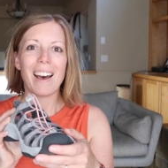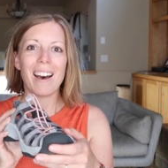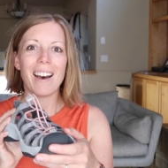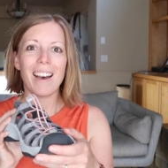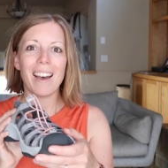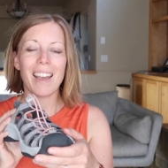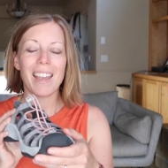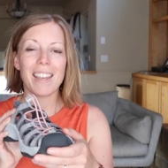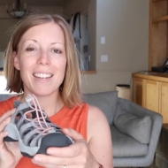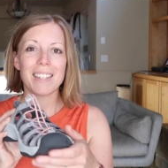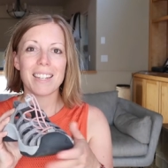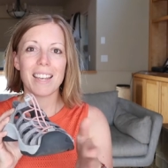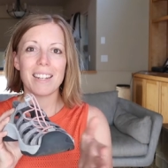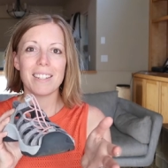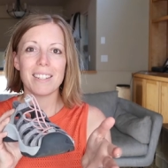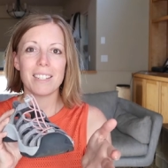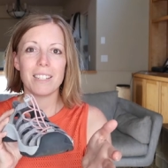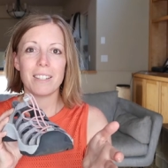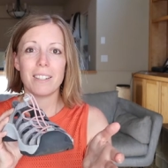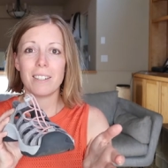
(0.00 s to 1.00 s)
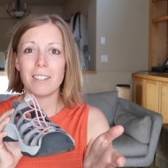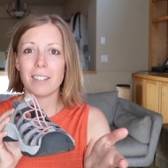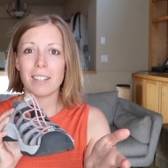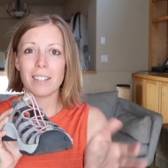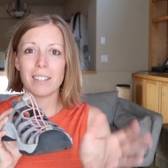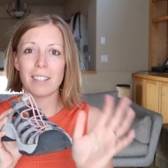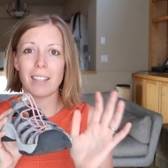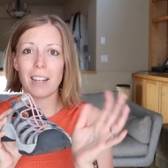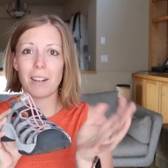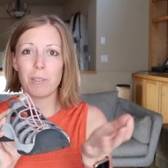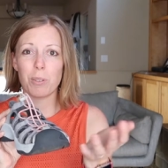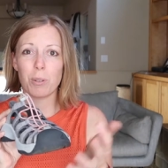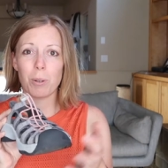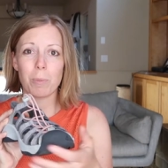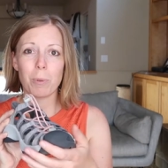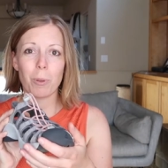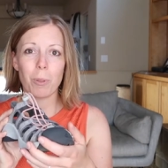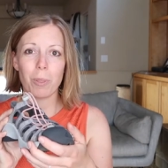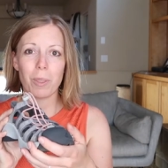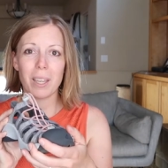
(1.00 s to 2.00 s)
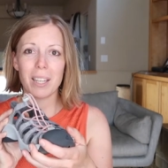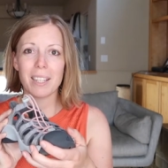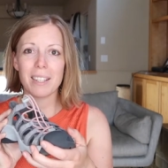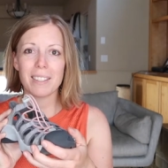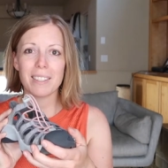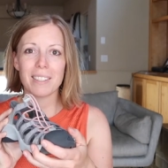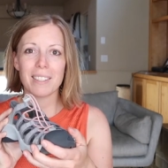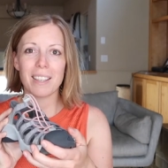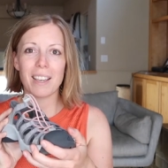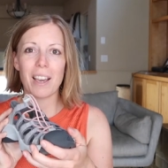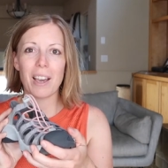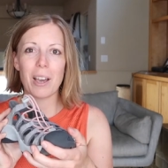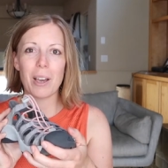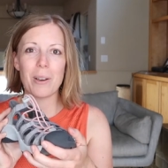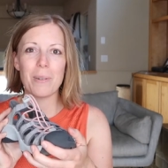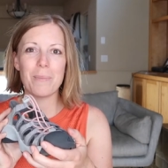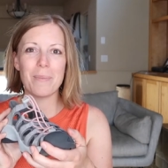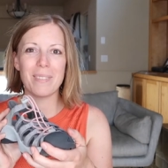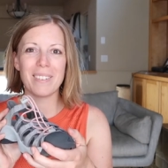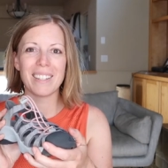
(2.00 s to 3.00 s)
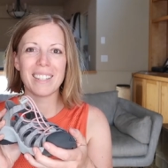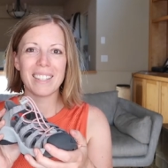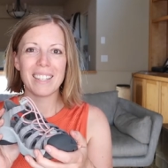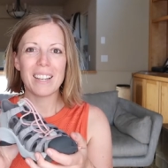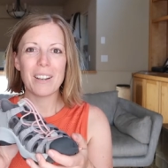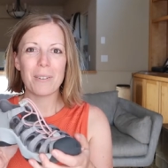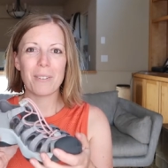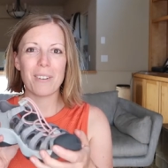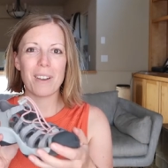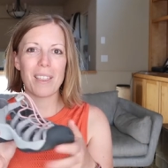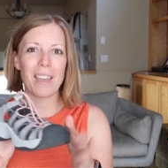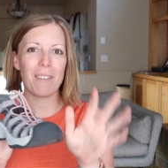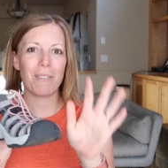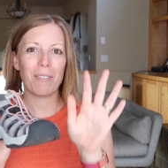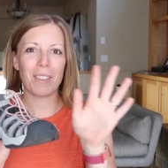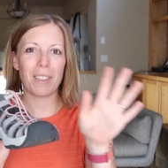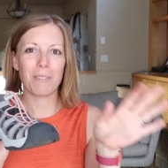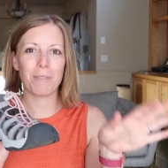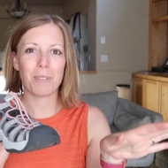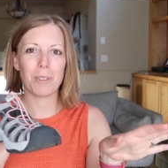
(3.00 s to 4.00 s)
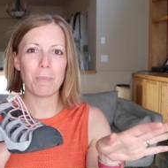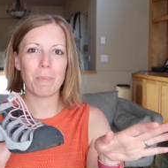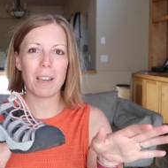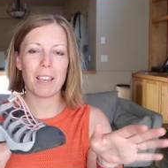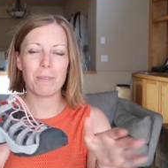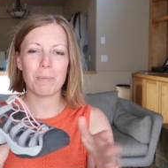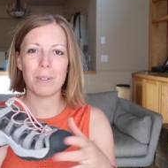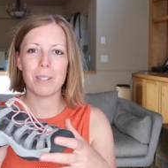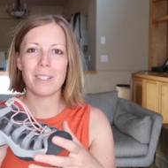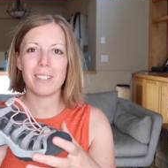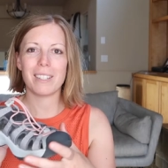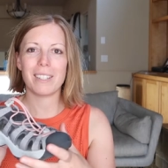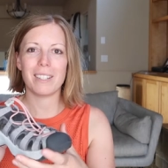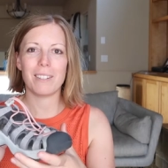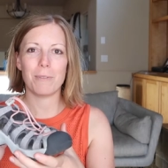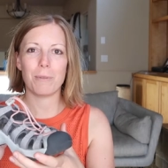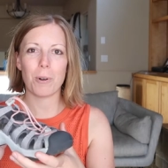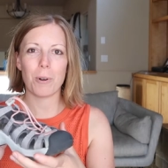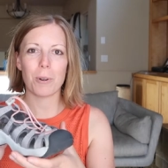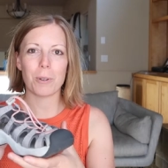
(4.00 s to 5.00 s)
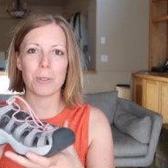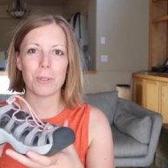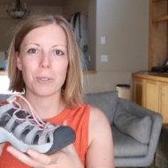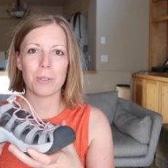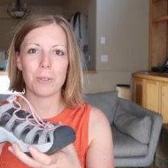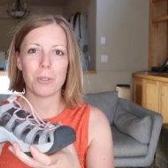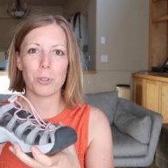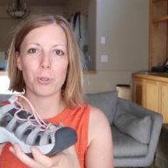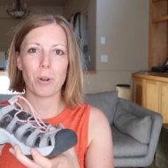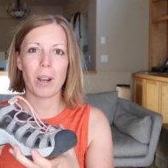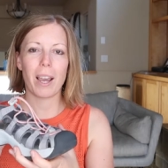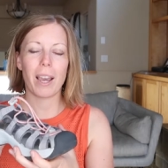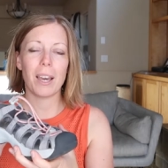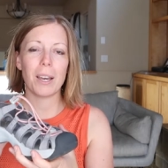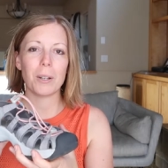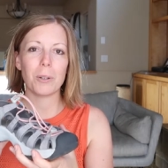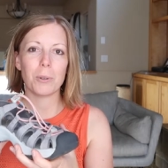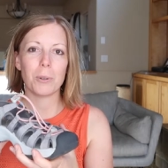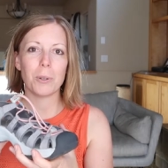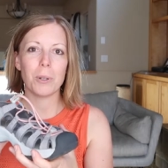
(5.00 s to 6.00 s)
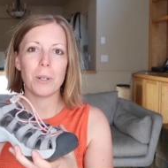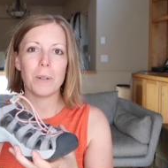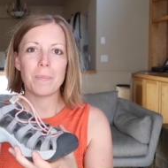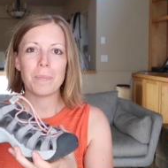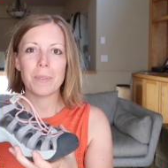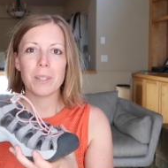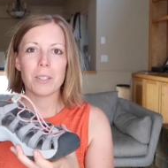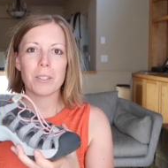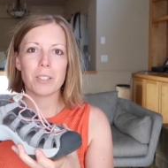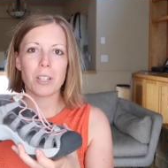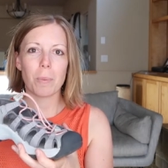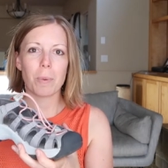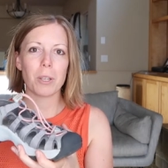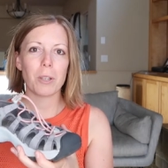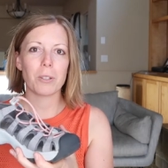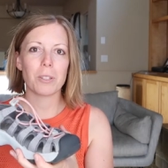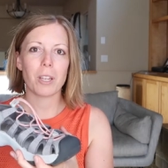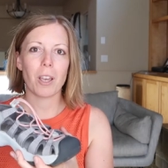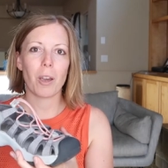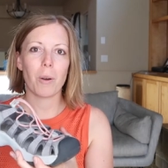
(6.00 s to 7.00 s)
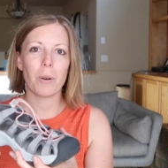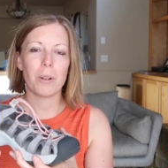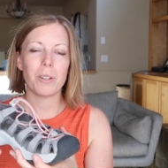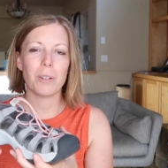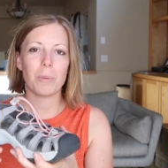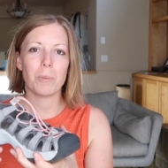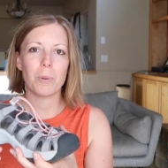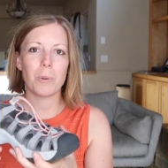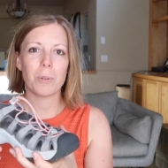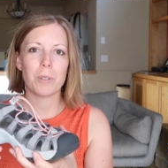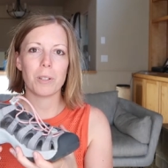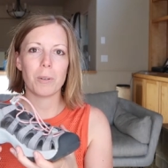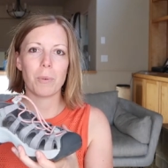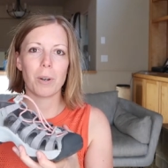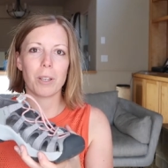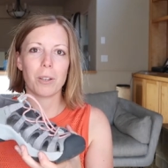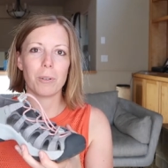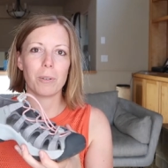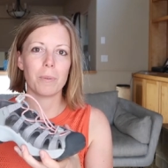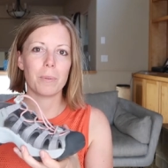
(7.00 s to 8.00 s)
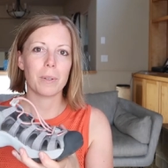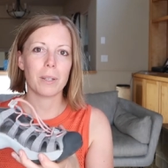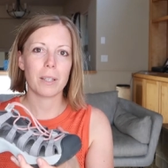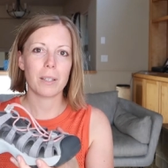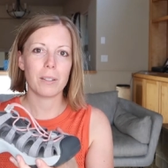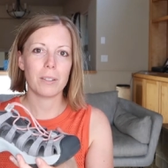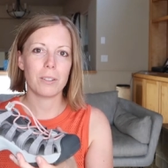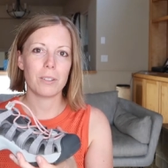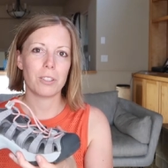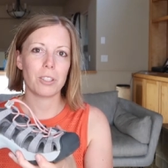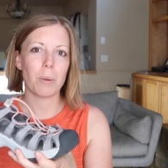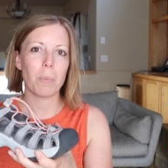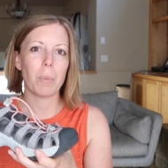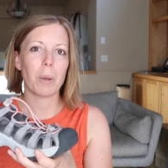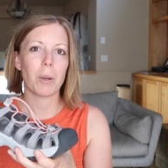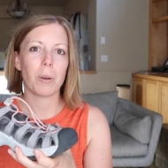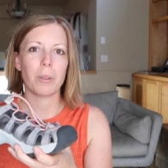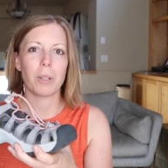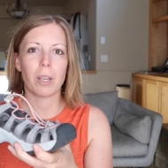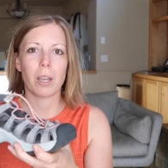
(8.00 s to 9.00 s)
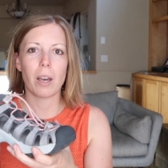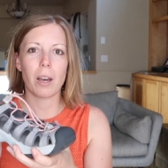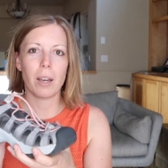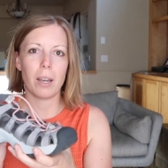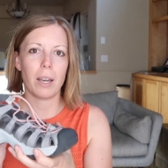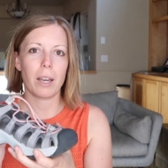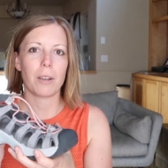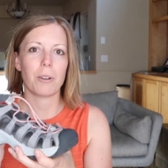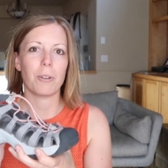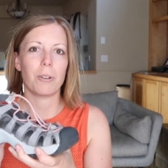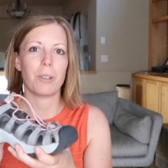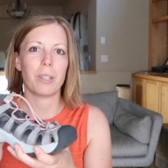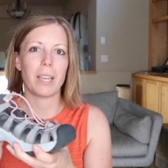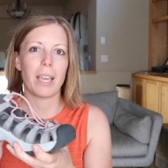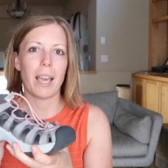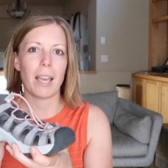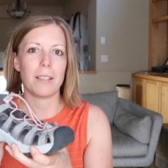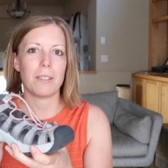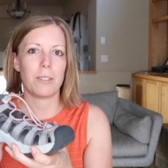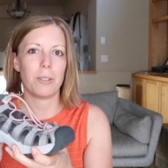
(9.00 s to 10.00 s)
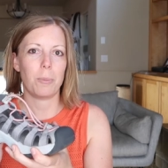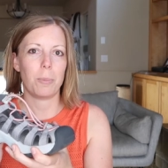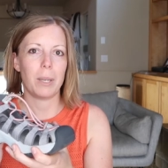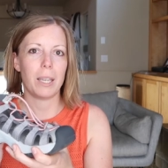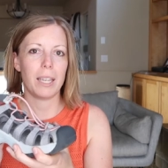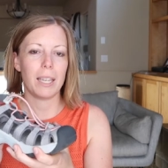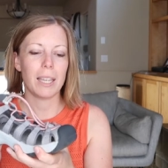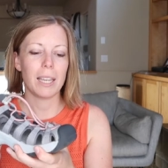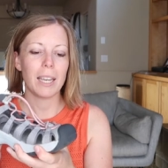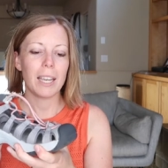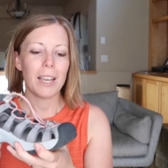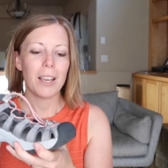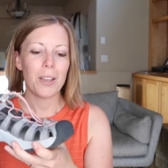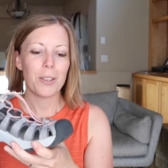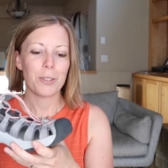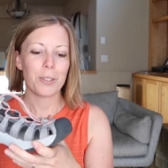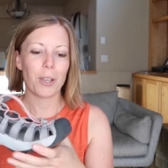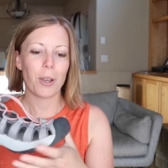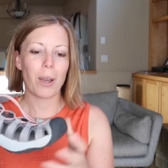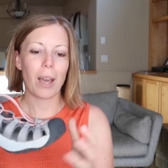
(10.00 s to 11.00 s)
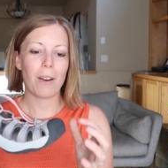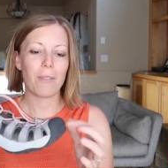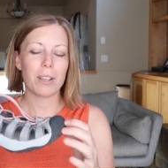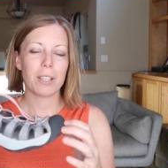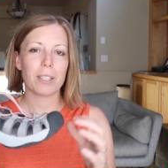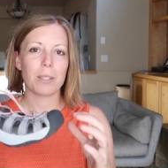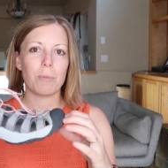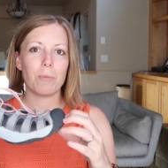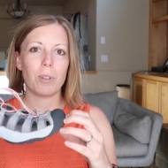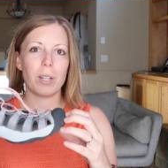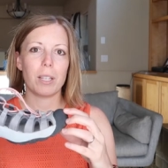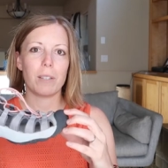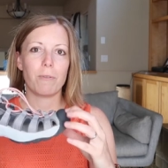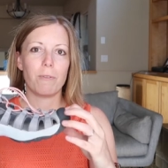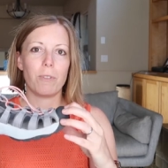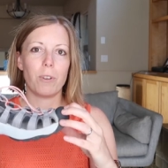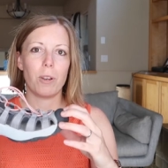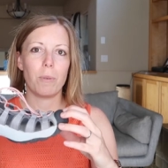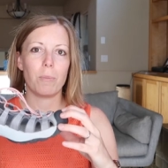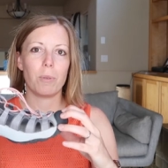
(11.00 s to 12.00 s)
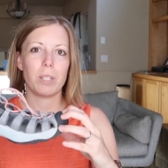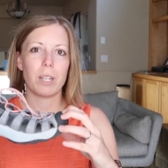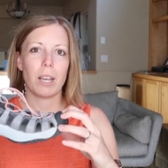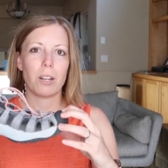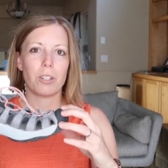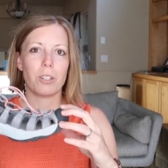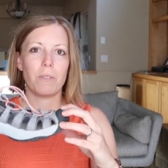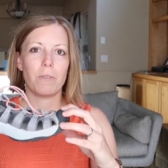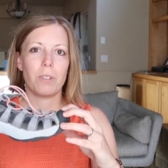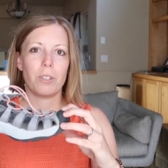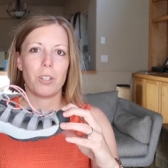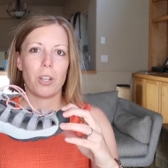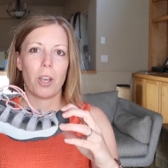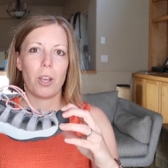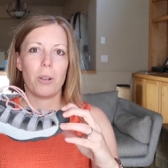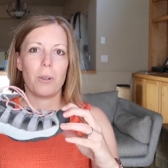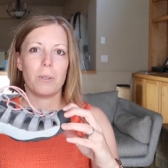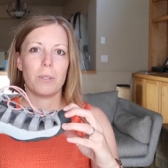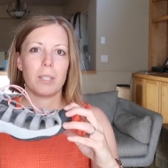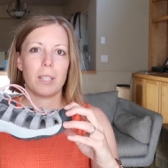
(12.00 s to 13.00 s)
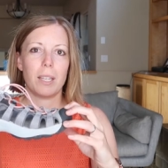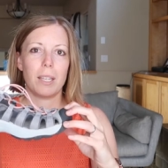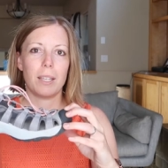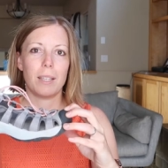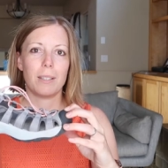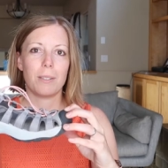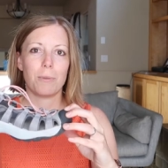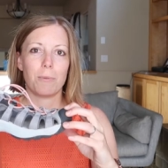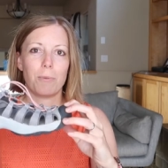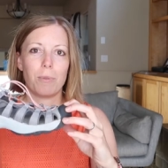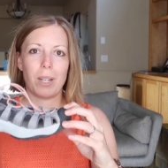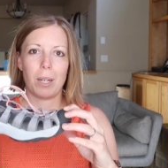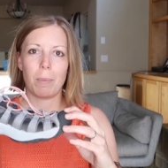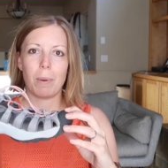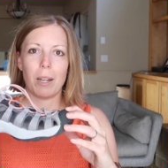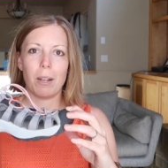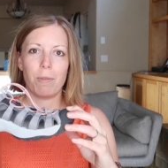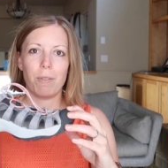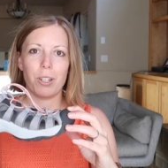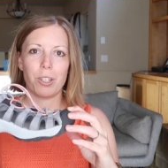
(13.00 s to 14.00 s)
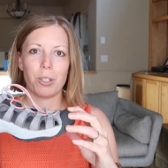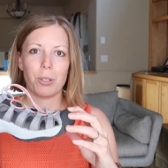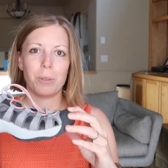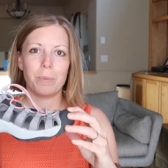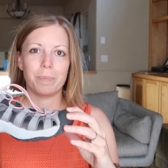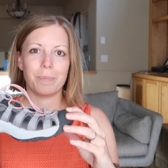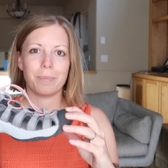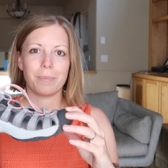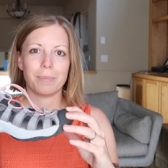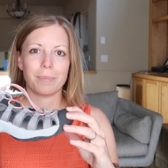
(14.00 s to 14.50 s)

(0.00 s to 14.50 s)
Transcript: I tend to kind of trip on things, everything from the pavement to rocks on the trail or stubbing your toe underwater while you're jumping on the kayak or the SUP. So having some really firm protection of the toes is really beneficial.